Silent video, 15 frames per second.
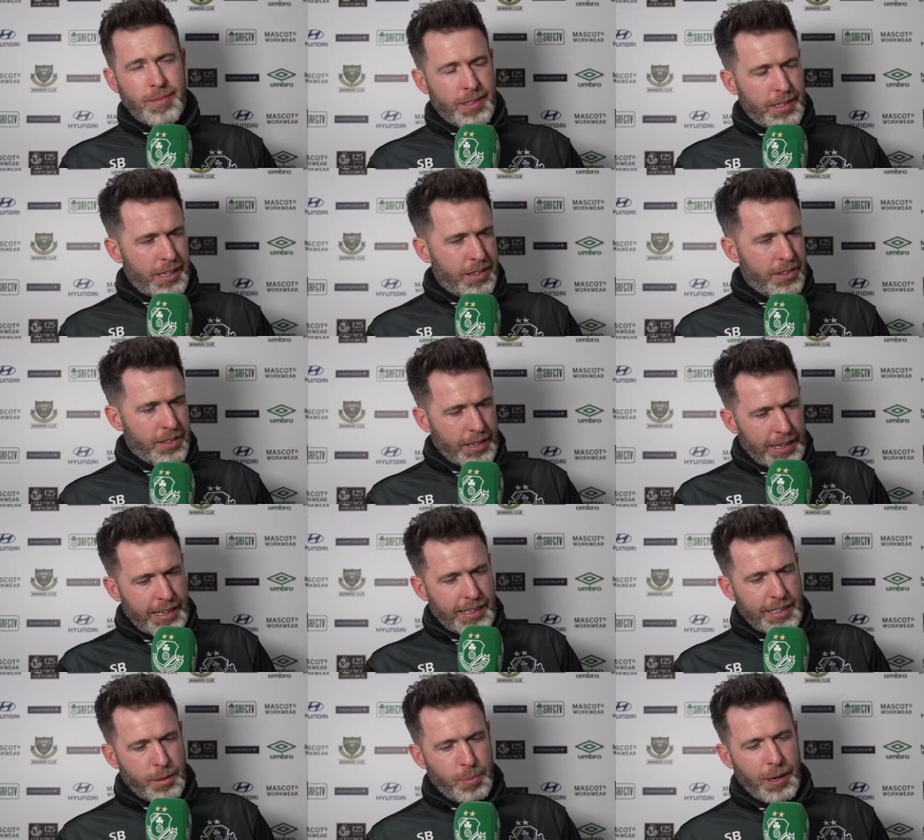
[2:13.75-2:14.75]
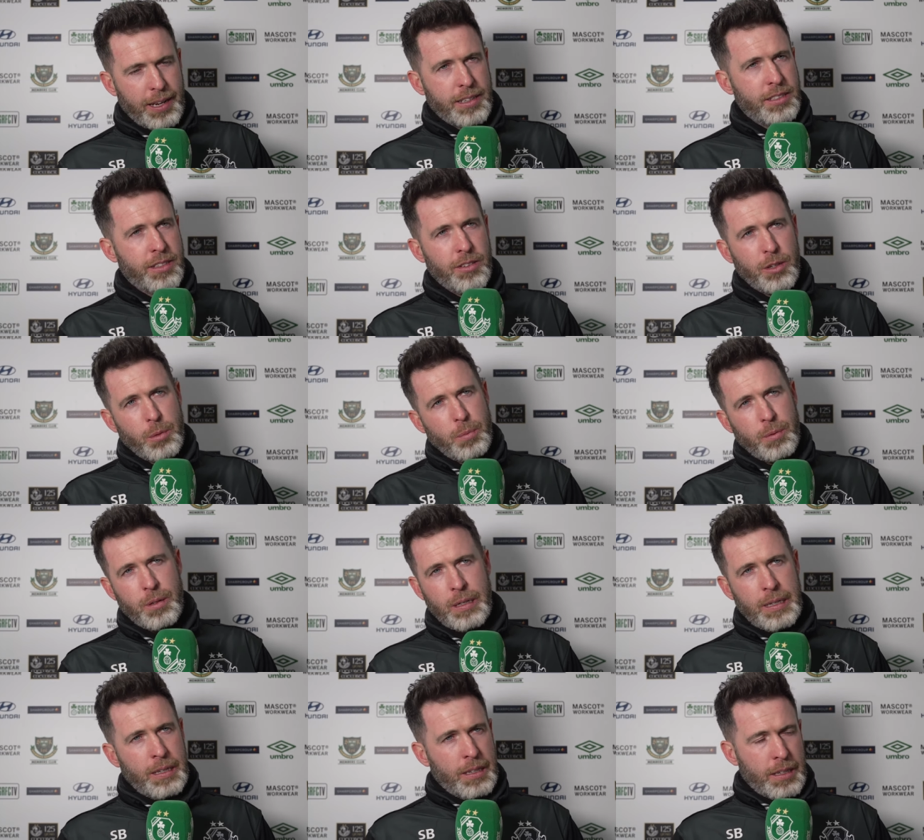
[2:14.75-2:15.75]
Uh, ideally, he plays tonight,
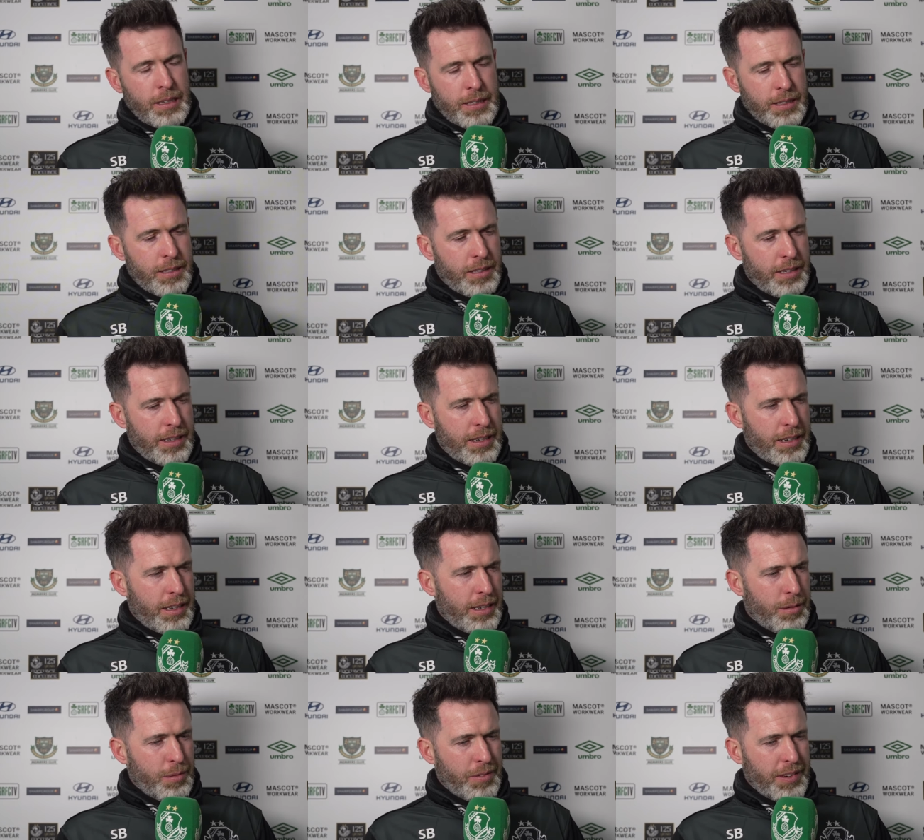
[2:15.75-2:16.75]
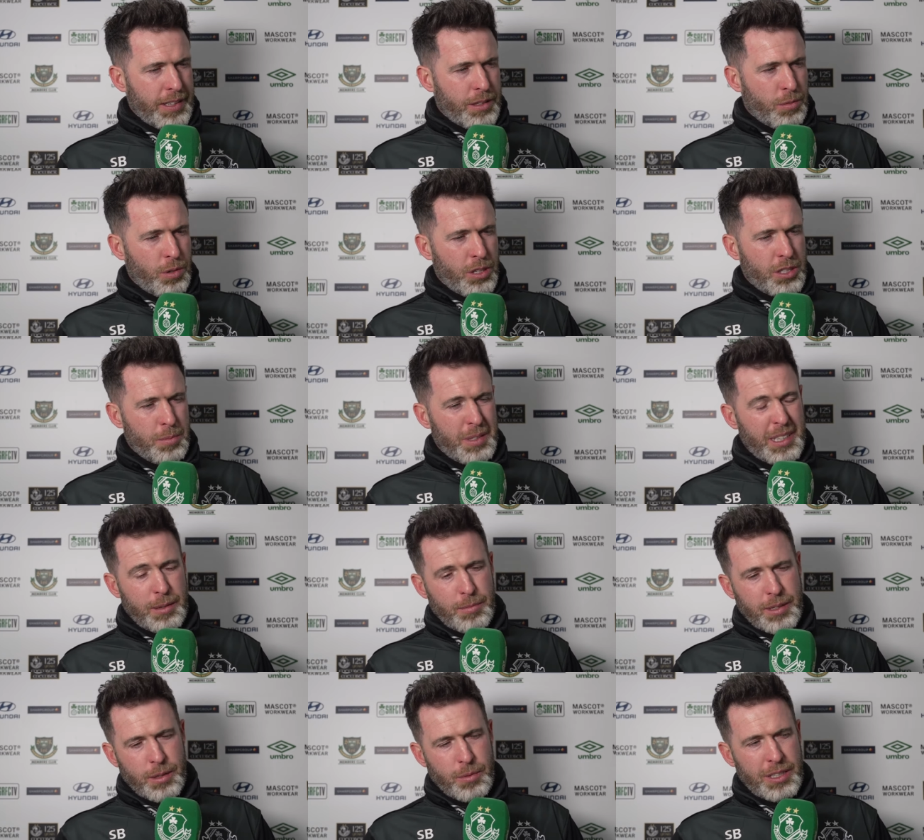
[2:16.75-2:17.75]
but uh, we've had to watch him. And
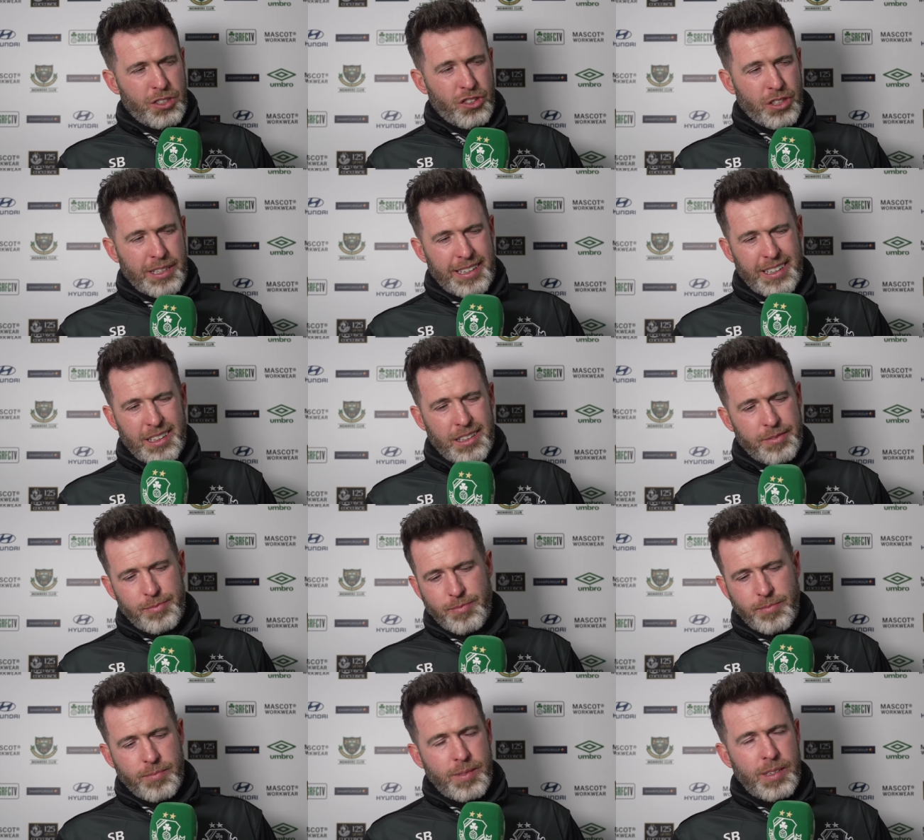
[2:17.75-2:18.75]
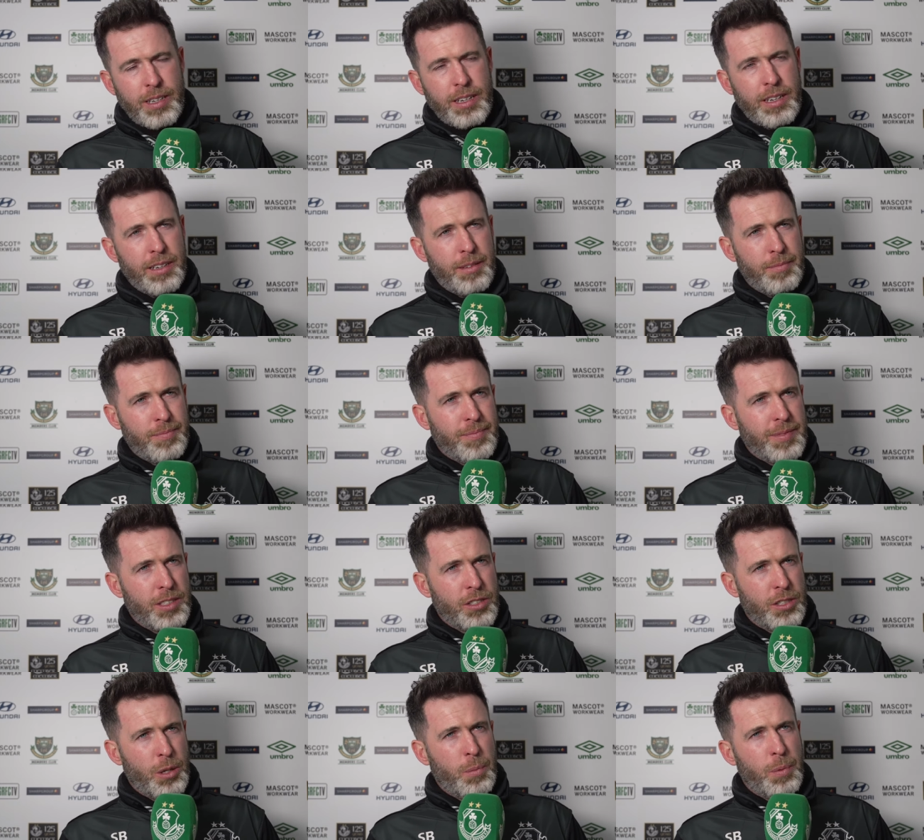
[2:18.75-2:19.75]
then when it went 3 0, uh,
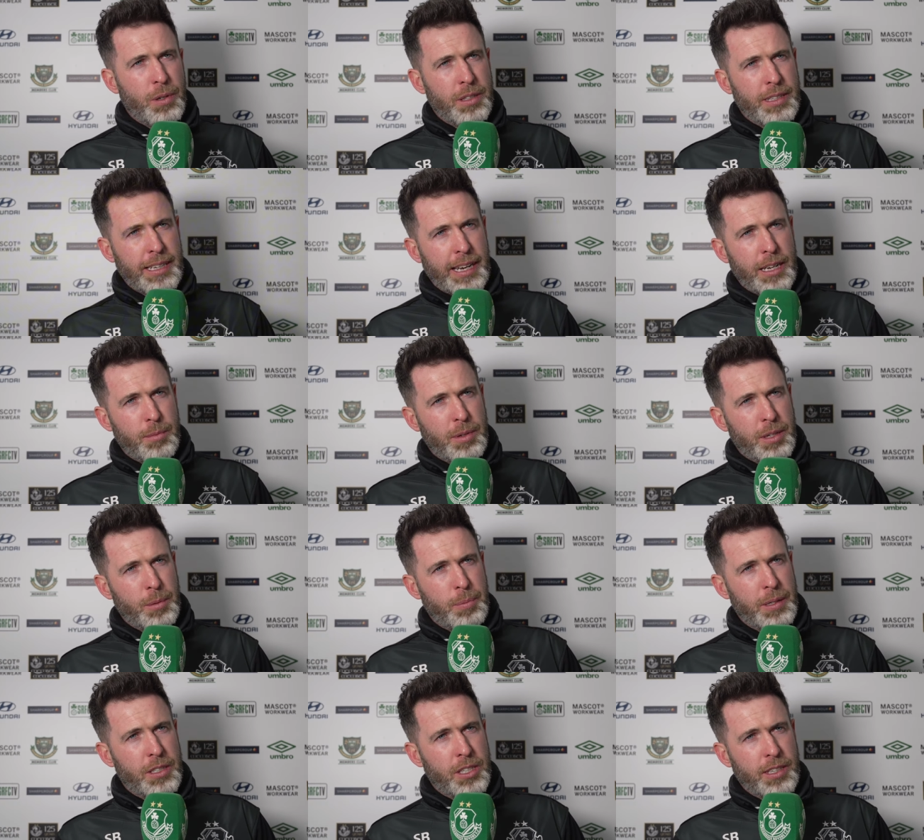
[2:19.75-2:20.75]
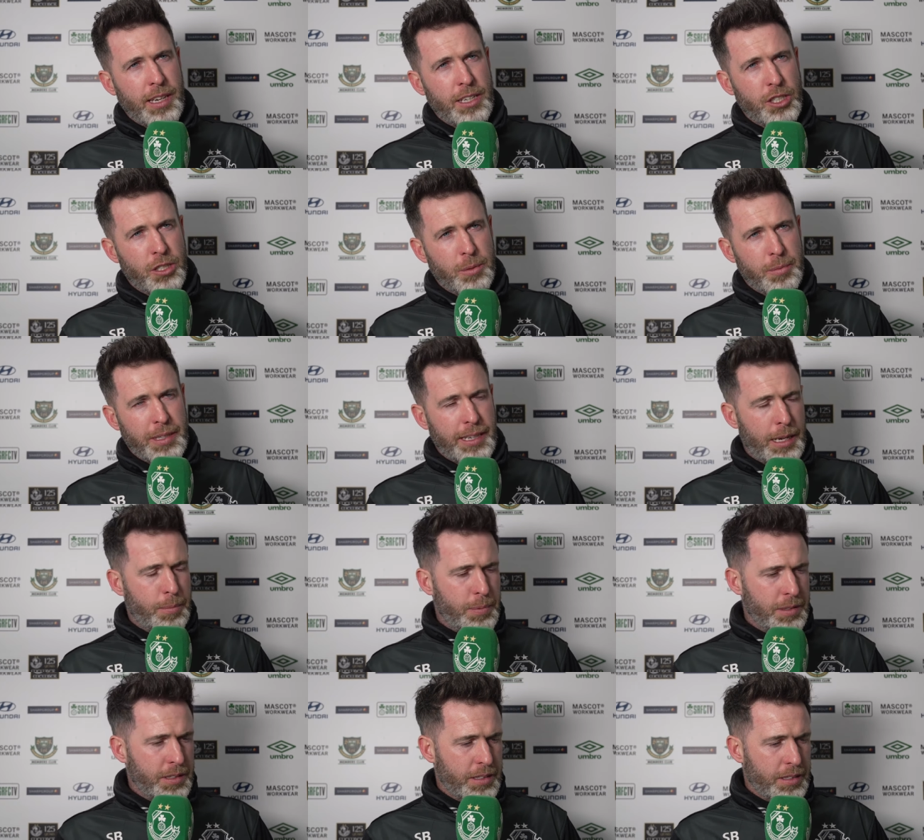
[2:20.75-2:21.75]
there's no point in getting him on the pitch in case something
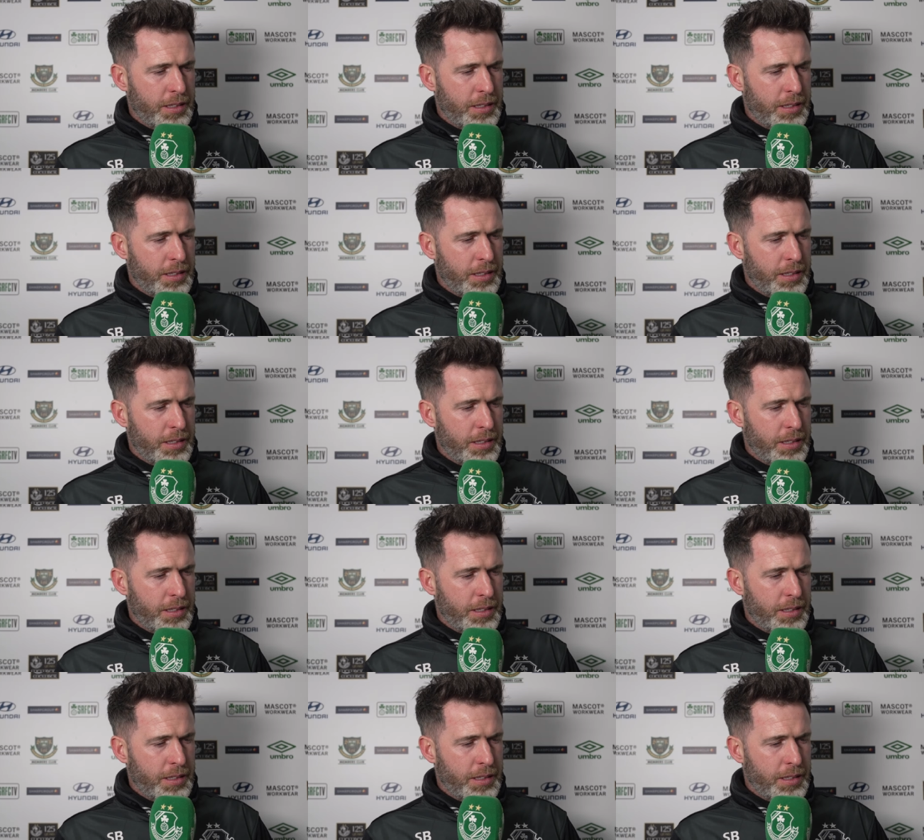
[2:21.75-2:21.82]
happens.